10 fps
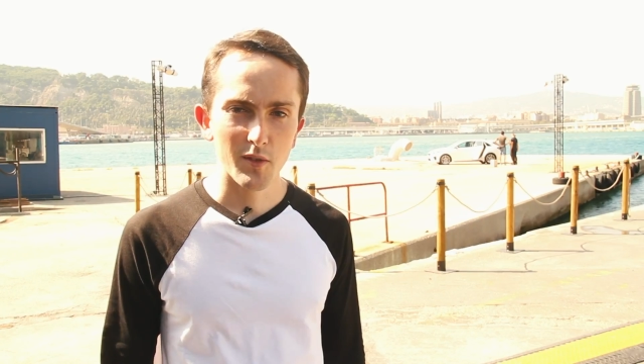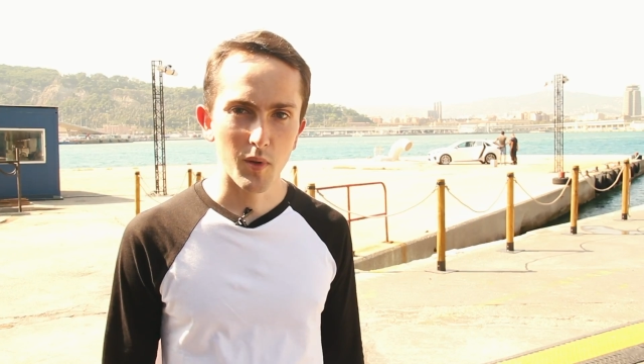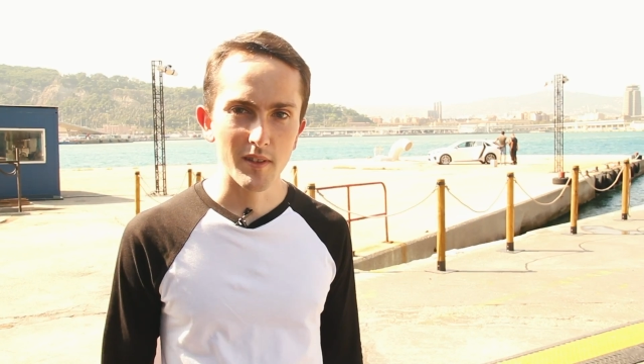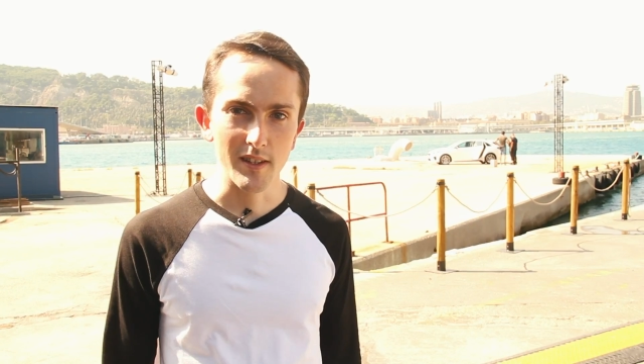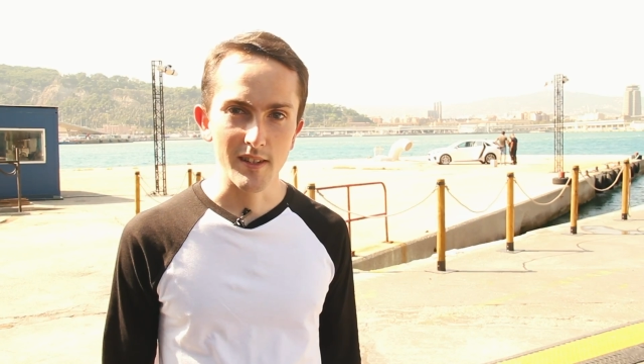of
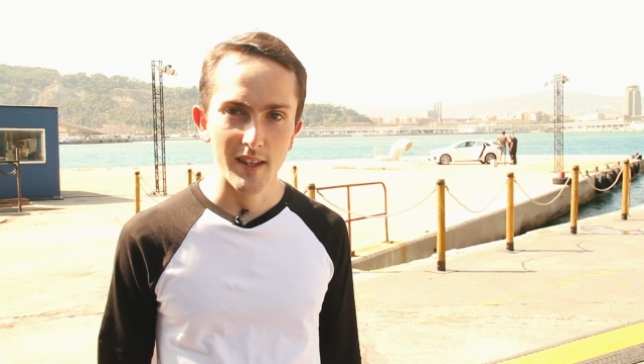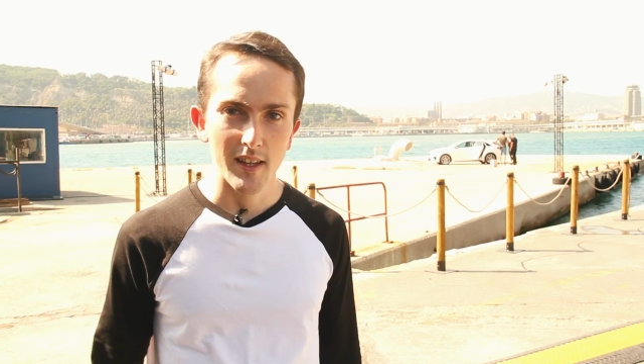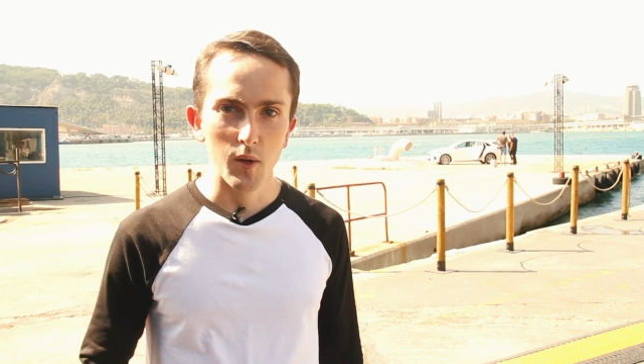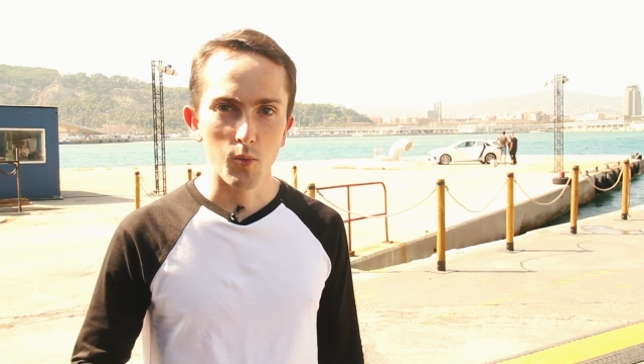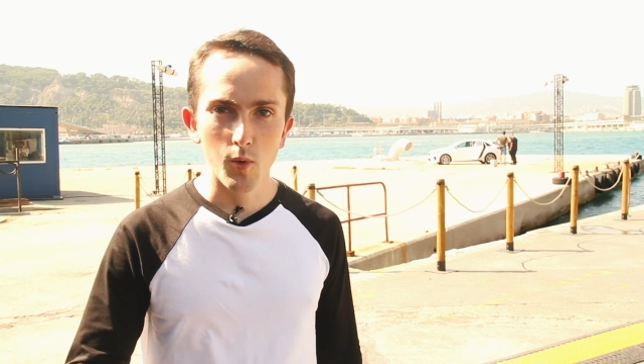wondered,
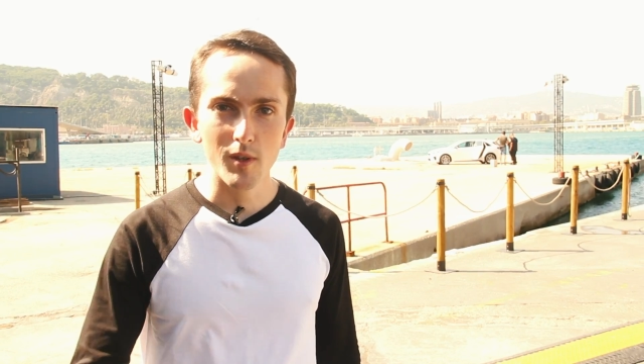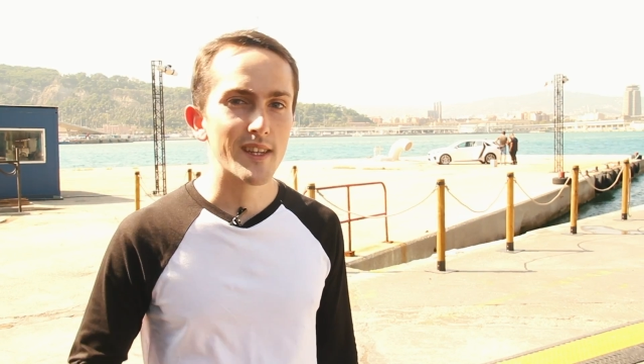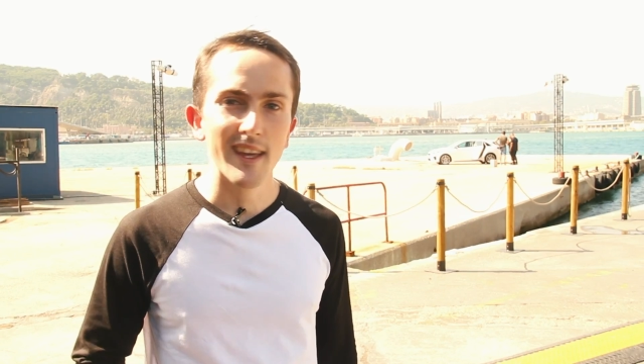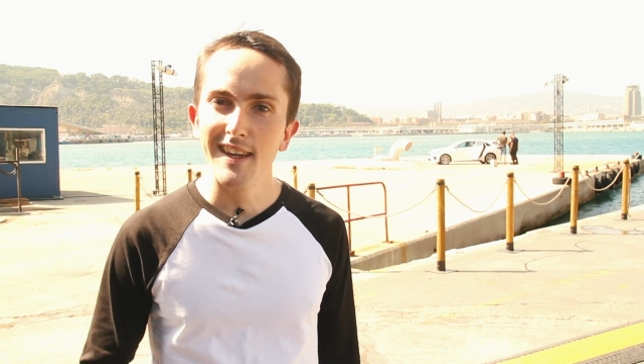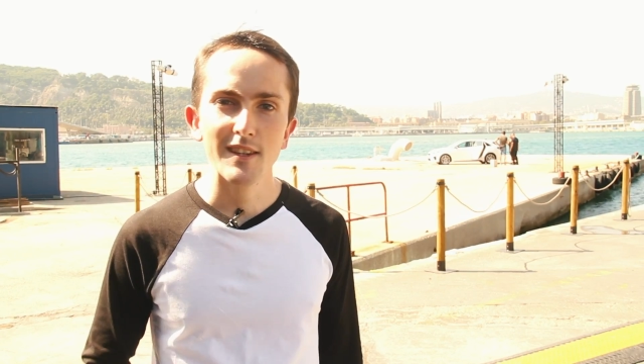would
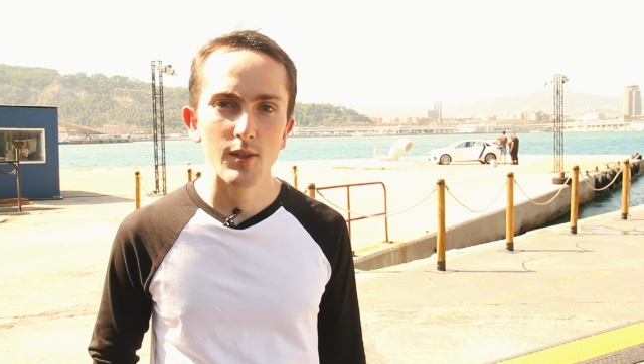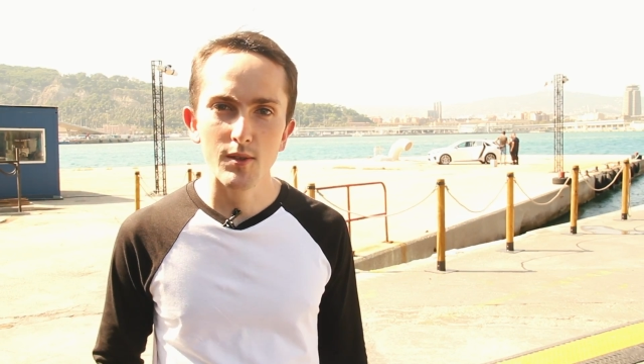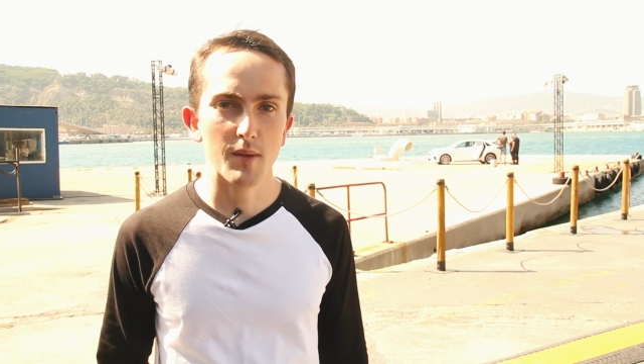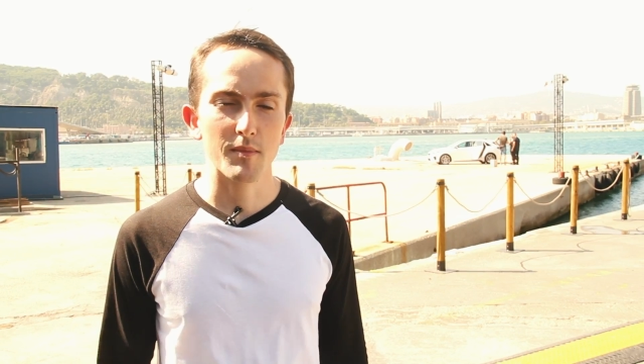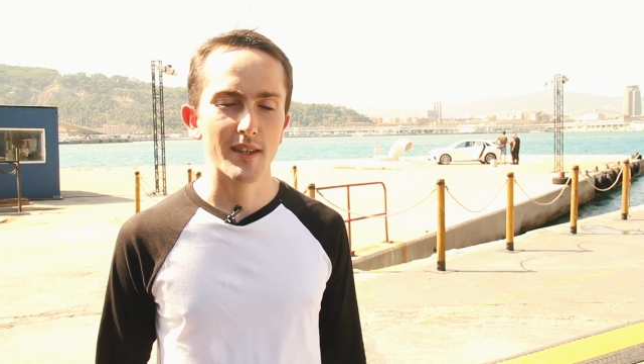Kia do
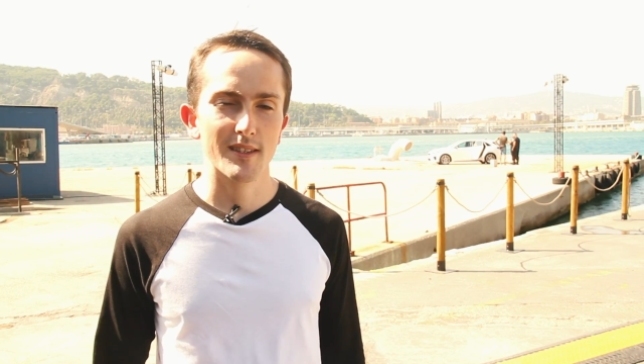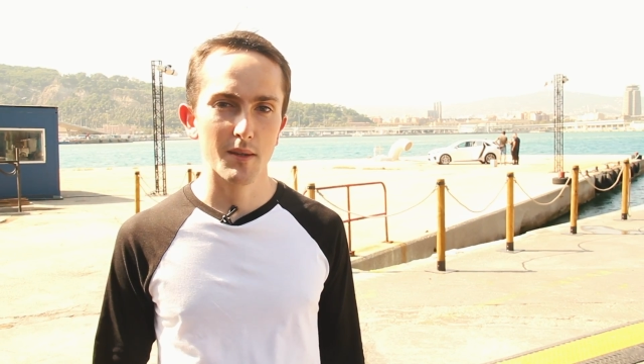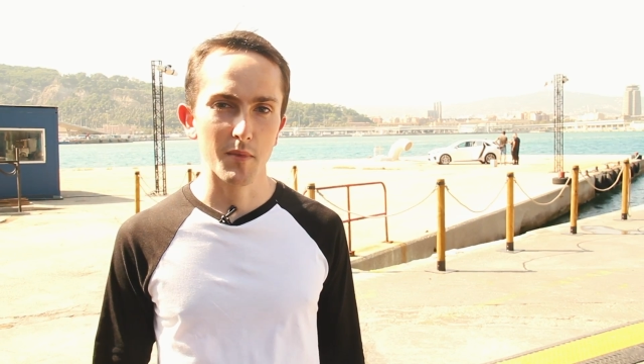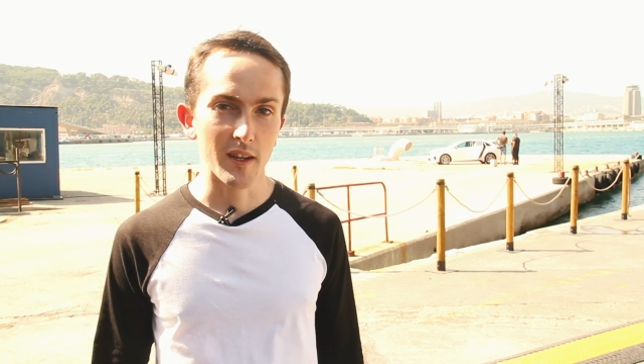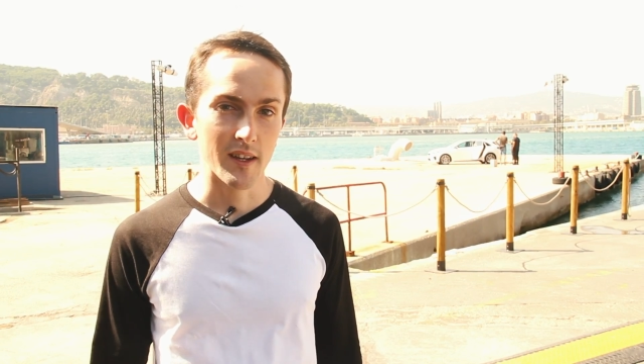something
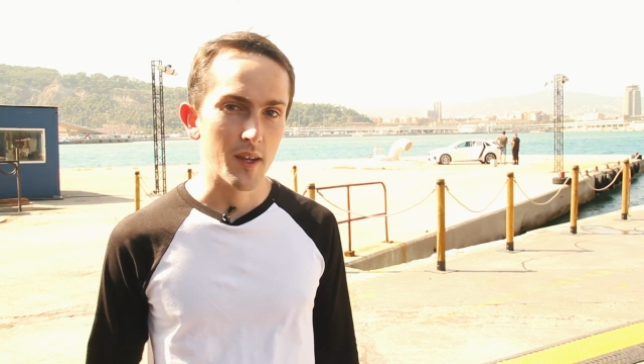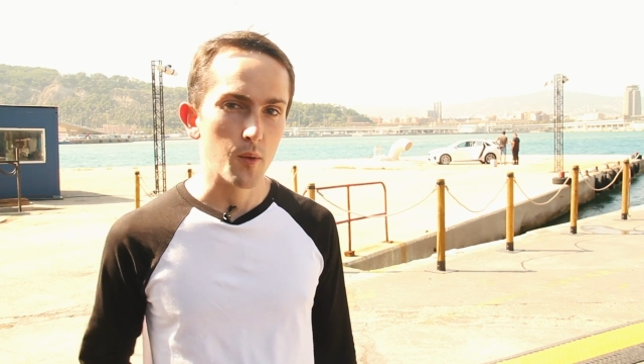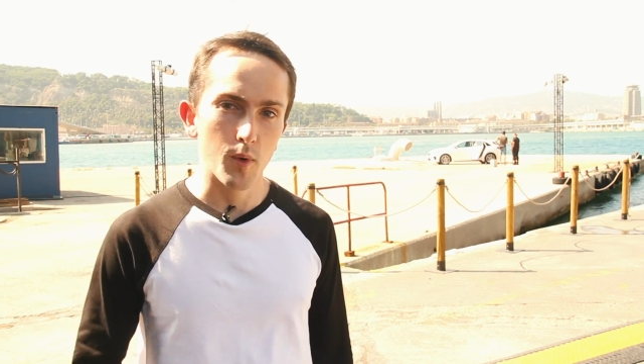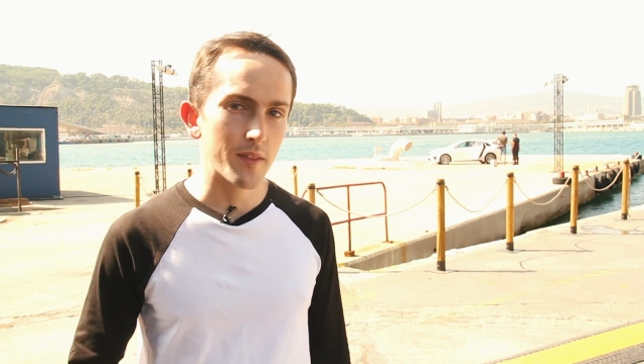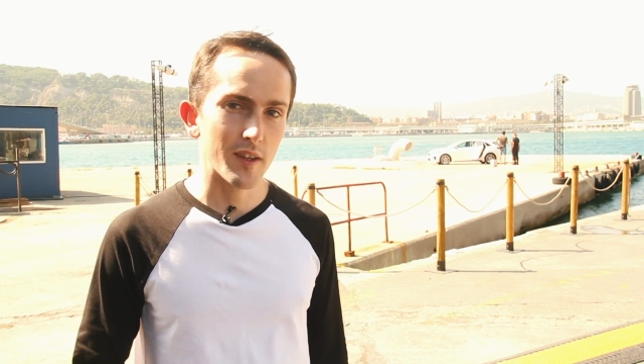similar
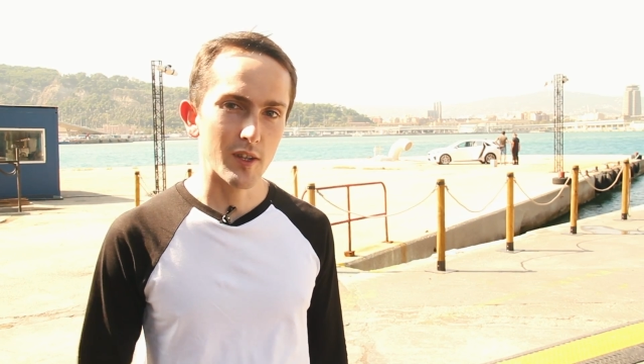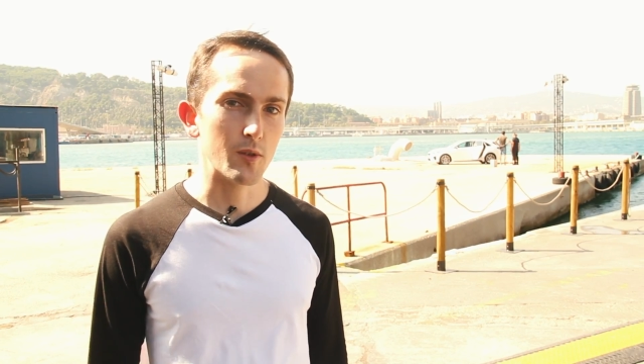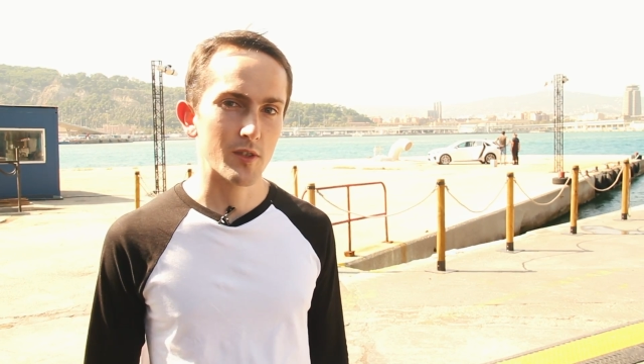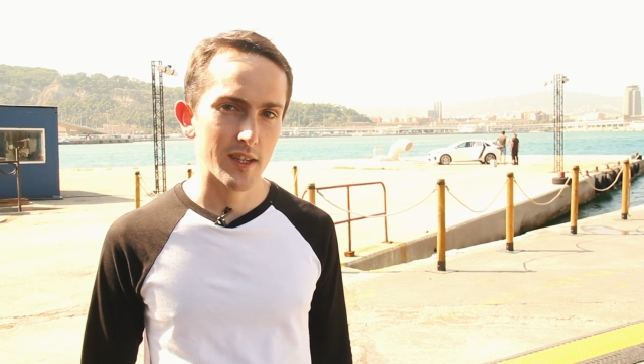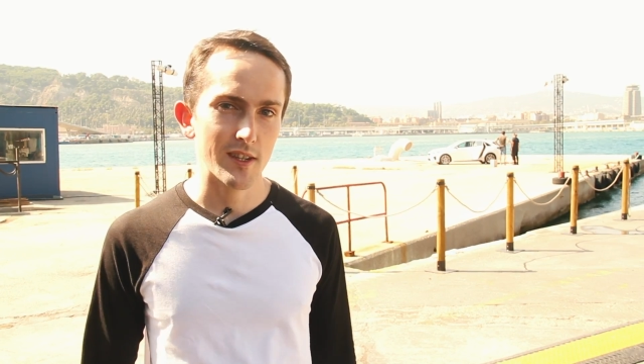with the new
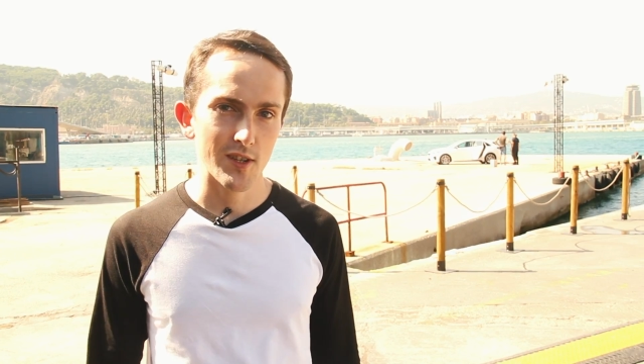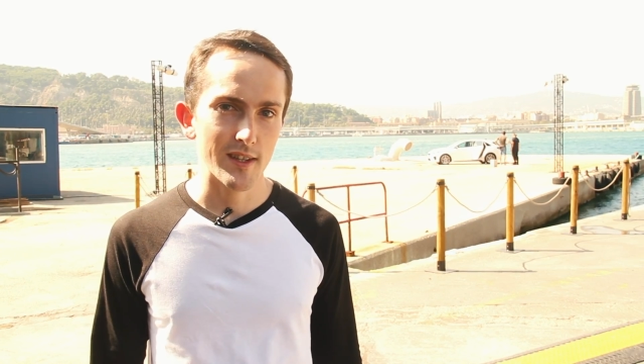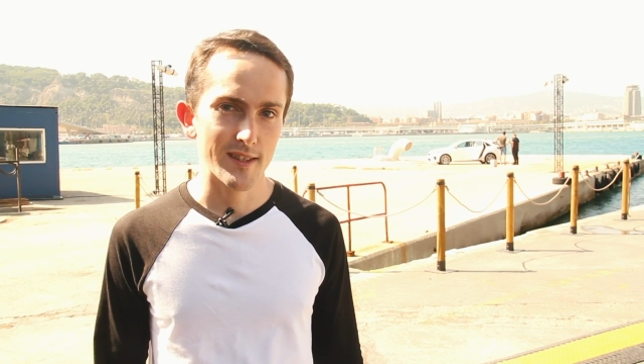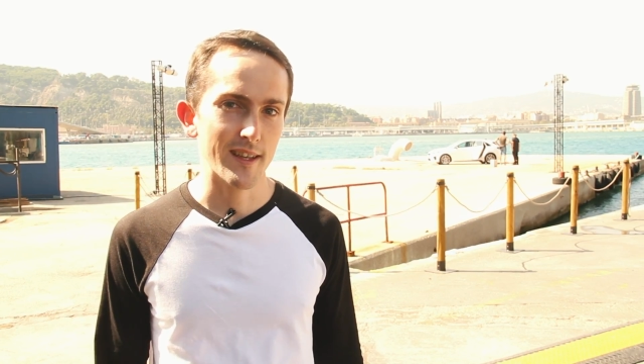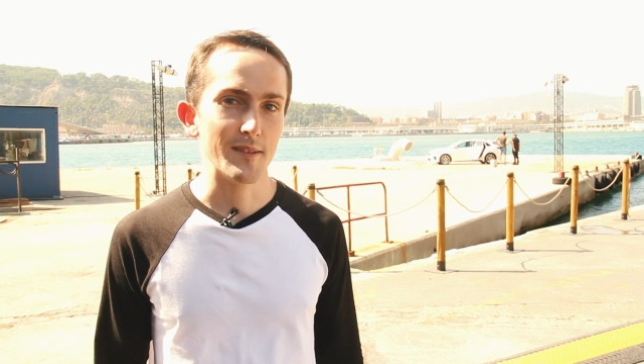Ceed
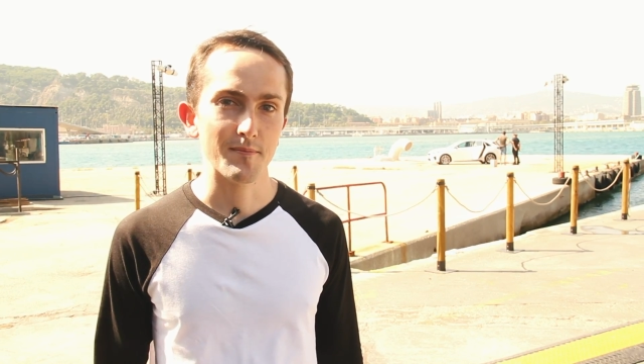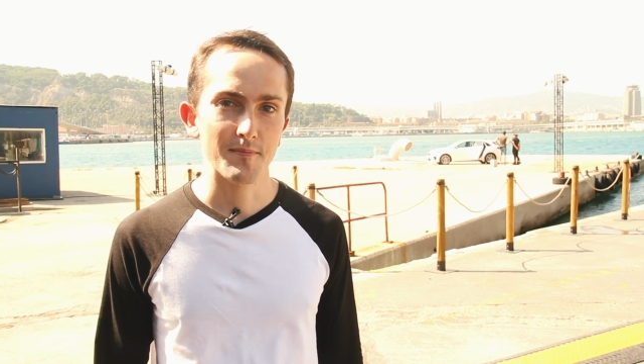GT?